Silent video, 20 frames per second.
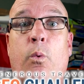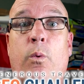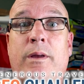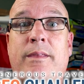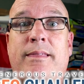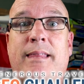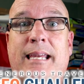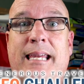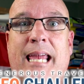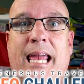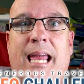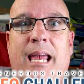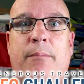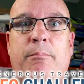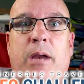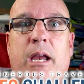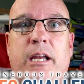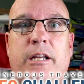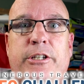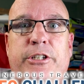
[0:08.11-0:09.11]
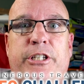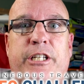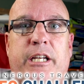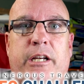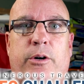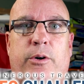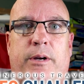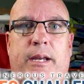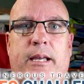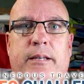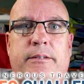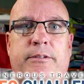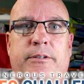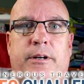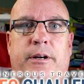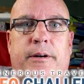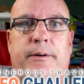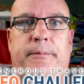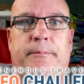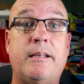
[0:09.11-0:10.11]
with the game
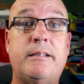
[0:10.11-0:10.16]
Geoguessr.